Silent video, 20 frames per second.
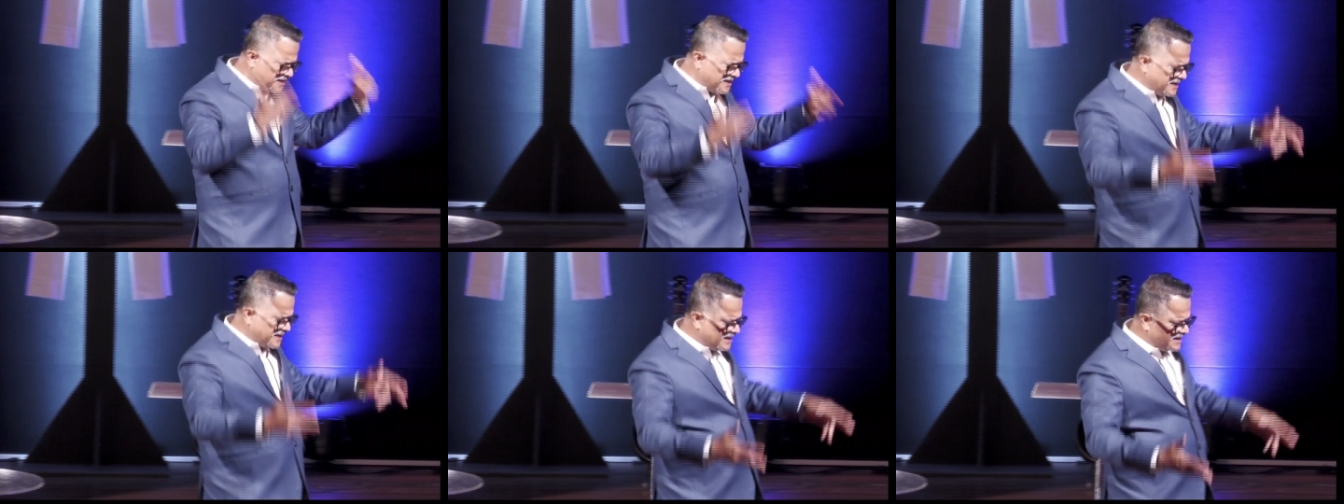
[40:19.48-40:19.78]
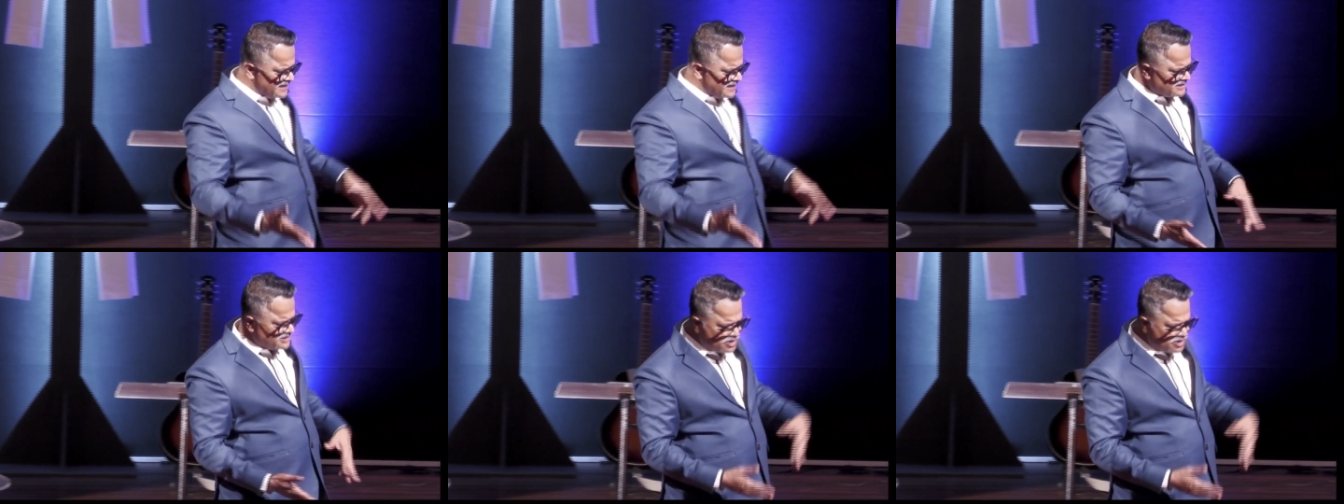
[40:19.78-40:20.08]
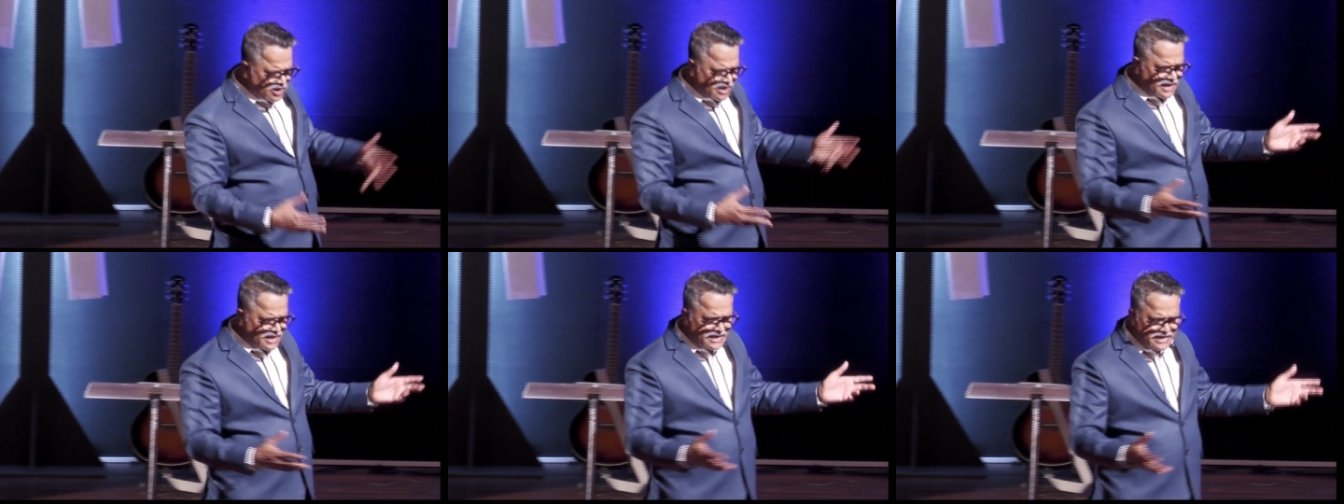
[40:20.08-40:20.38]
her head,
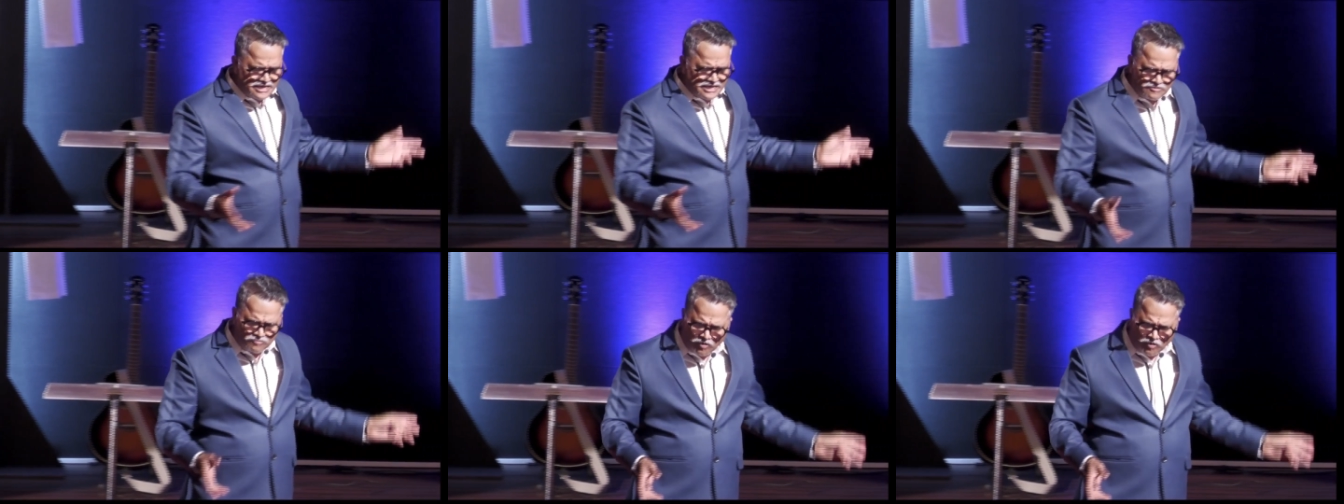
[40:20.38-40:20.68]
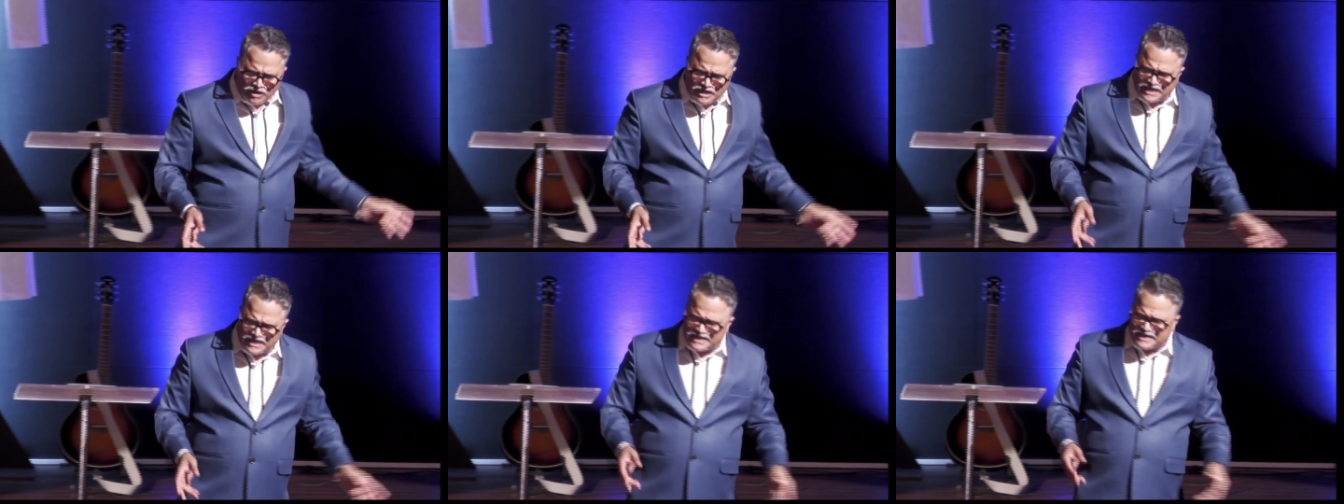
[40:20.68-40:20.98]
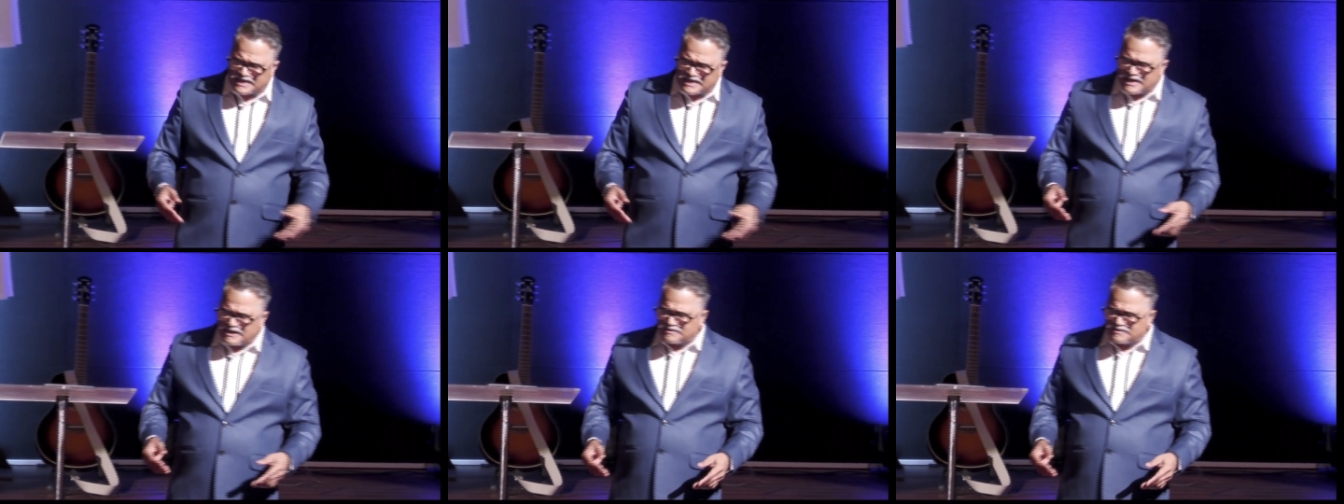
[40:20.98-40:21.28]
cried, walking
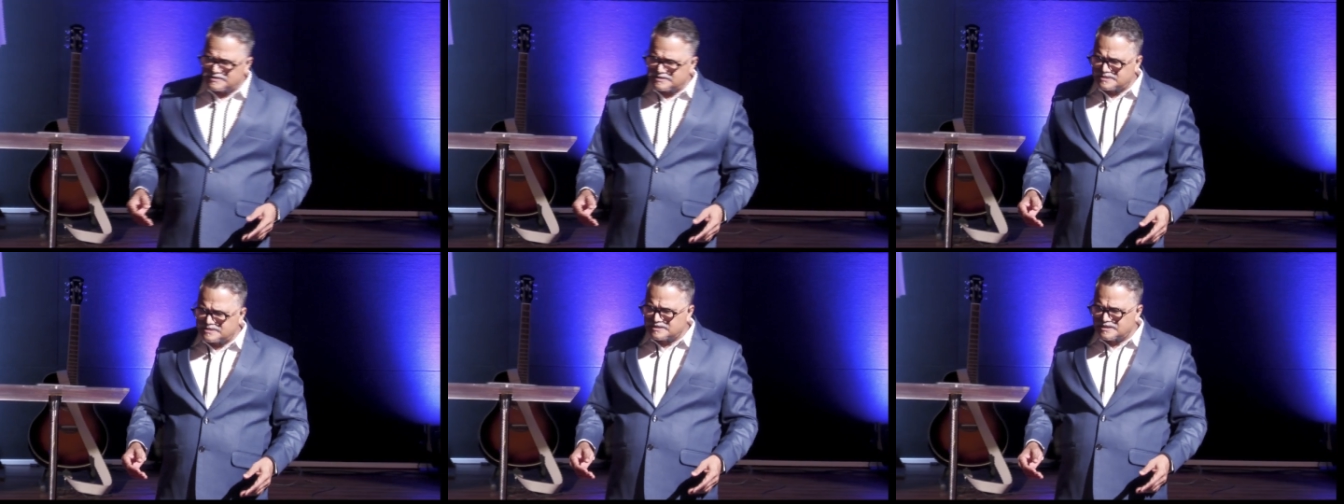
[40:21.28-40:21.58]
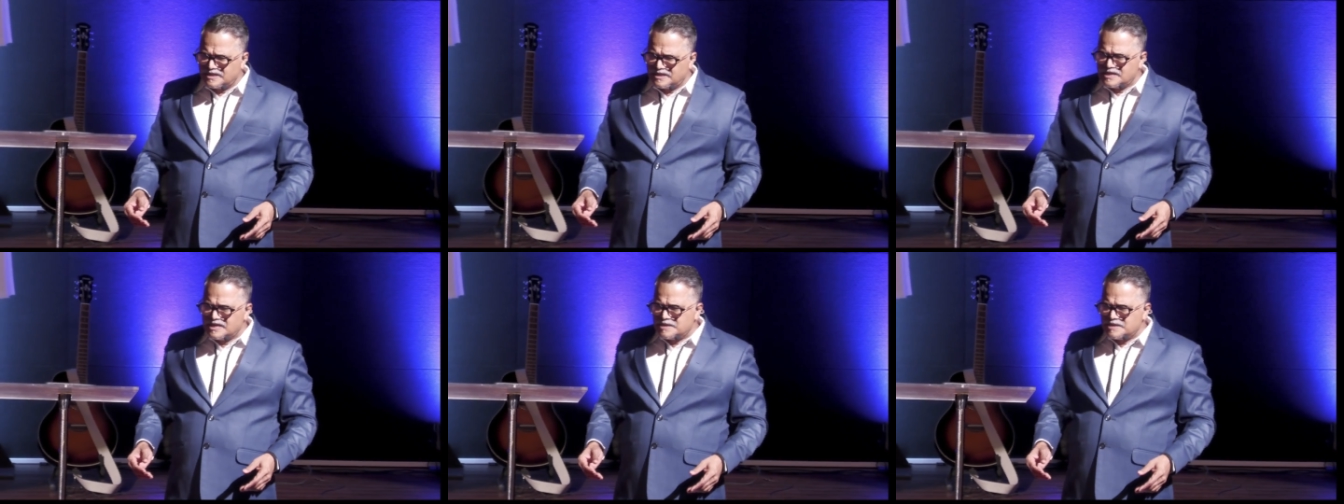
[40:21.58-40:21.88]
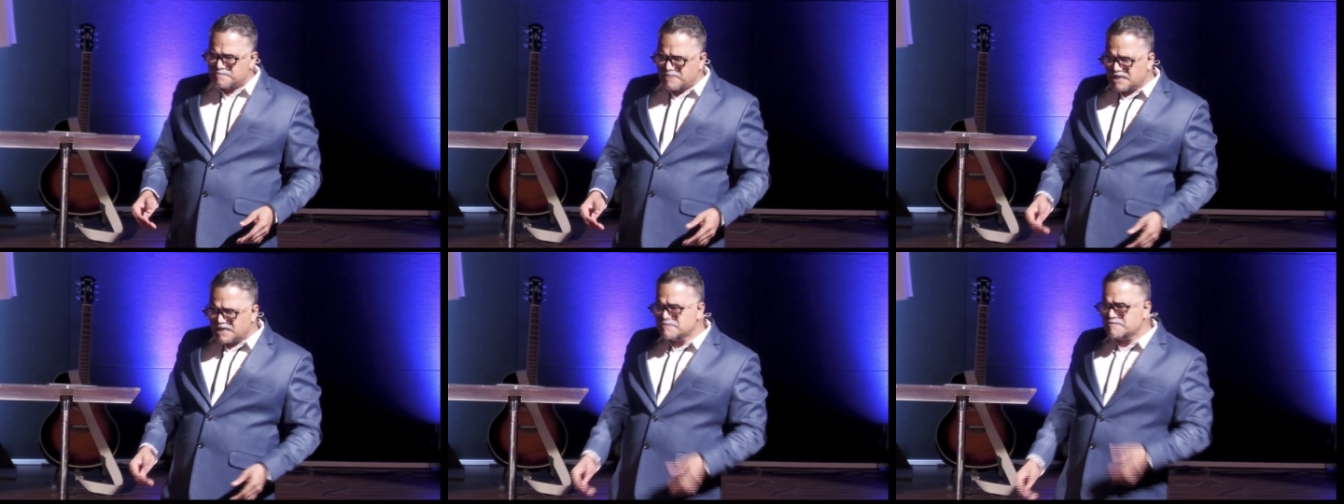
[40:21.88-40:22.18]
around.
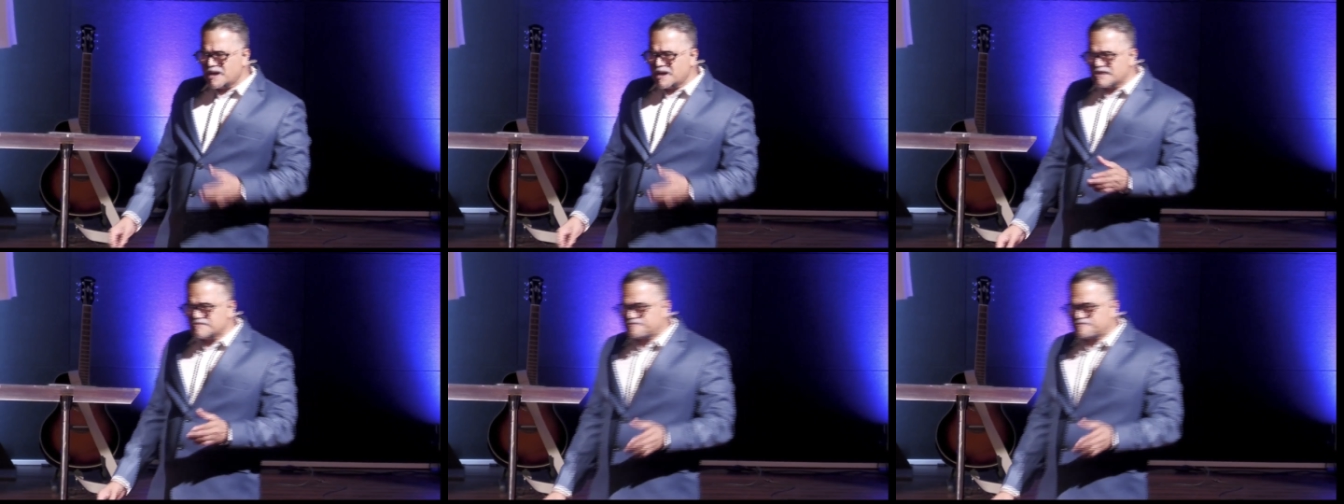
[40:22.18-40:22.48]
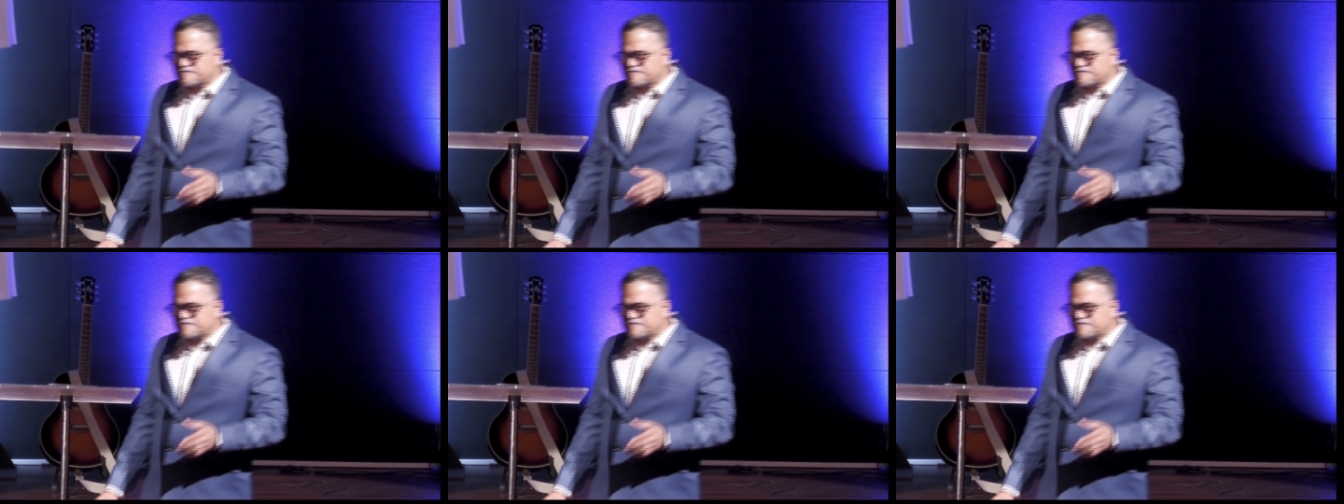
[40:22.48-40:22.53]
But my